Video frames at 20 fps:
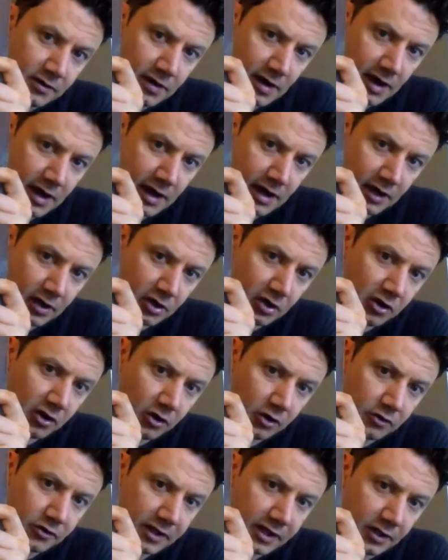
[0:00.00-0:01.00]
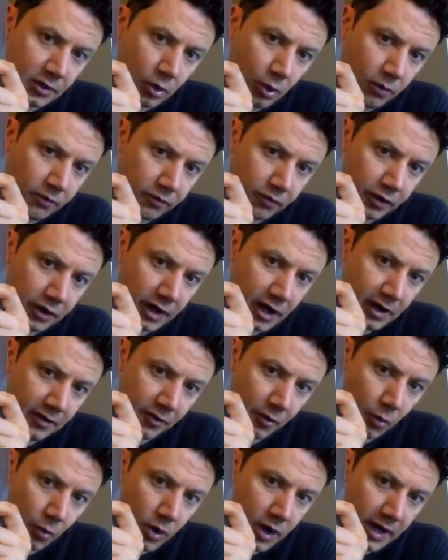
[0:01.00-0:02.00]
called in over an
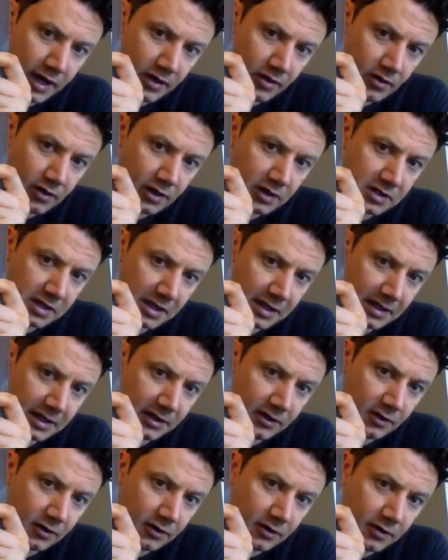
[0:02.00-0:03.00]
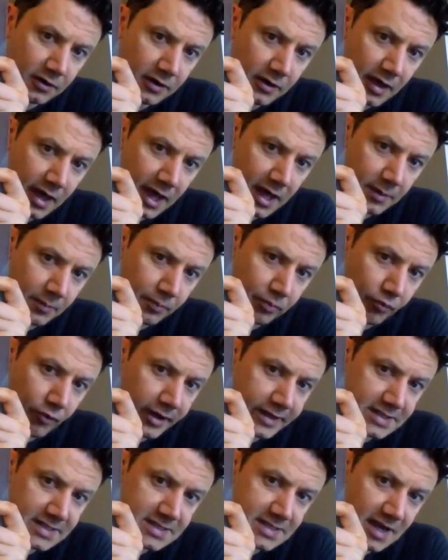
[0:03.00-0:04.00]
otherwise clear and
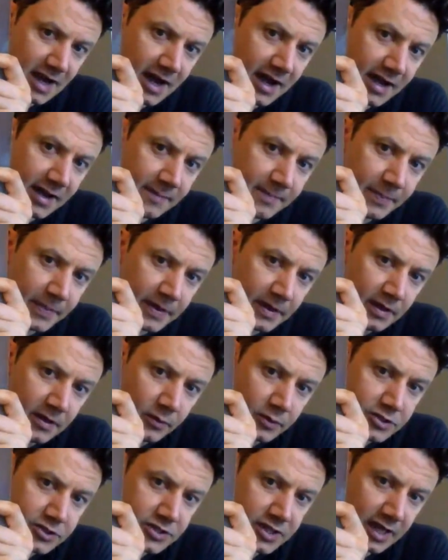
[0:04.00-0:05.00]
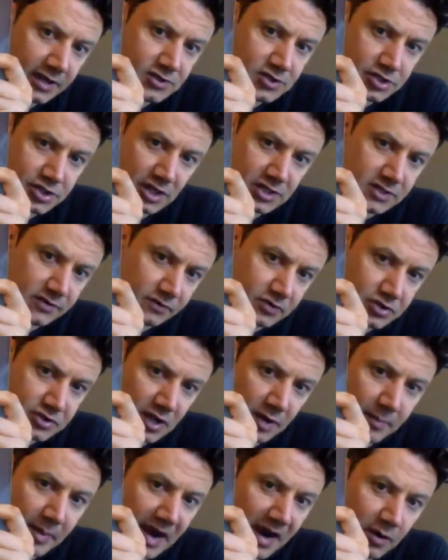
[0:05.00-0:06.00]
bright sky, which is again suggestive of just
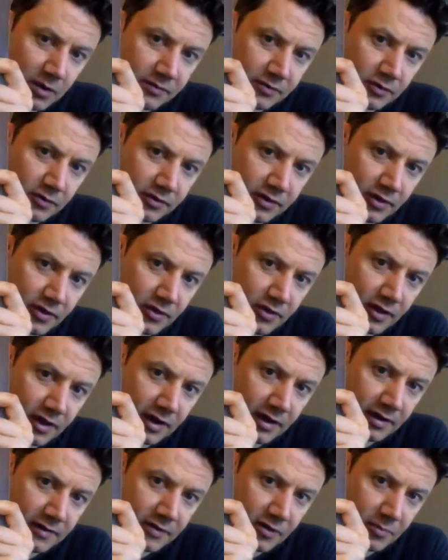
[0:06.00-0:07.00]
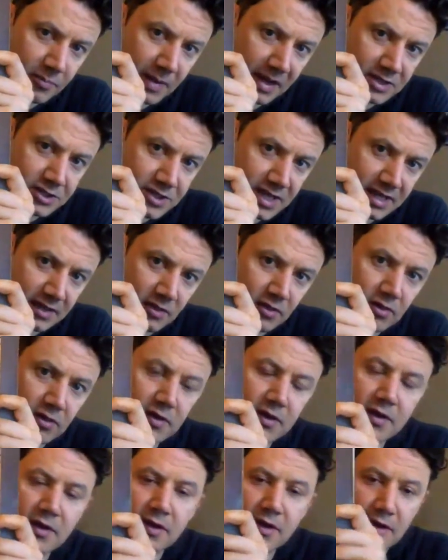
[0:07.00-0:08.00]
how powerful this mage is.
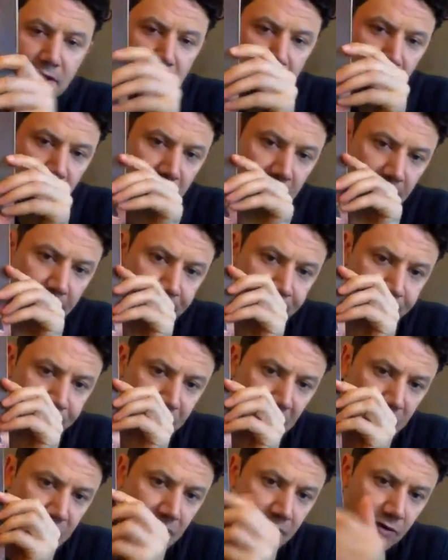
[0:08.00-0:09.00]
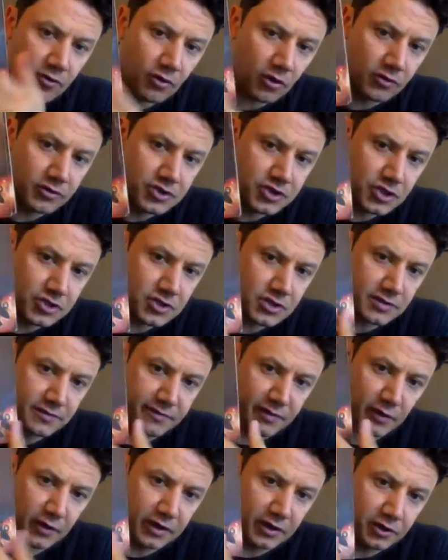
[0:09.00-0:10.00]
And then there's just the
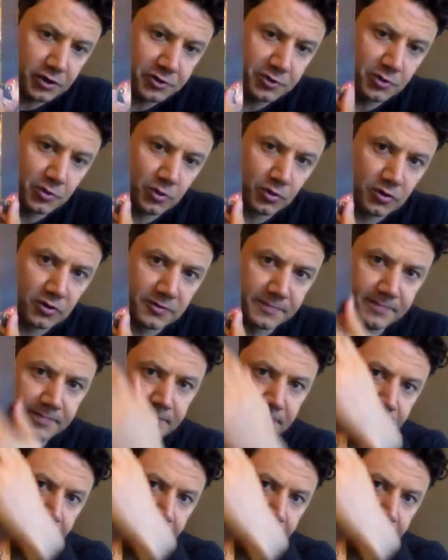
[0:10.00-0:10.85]
very cool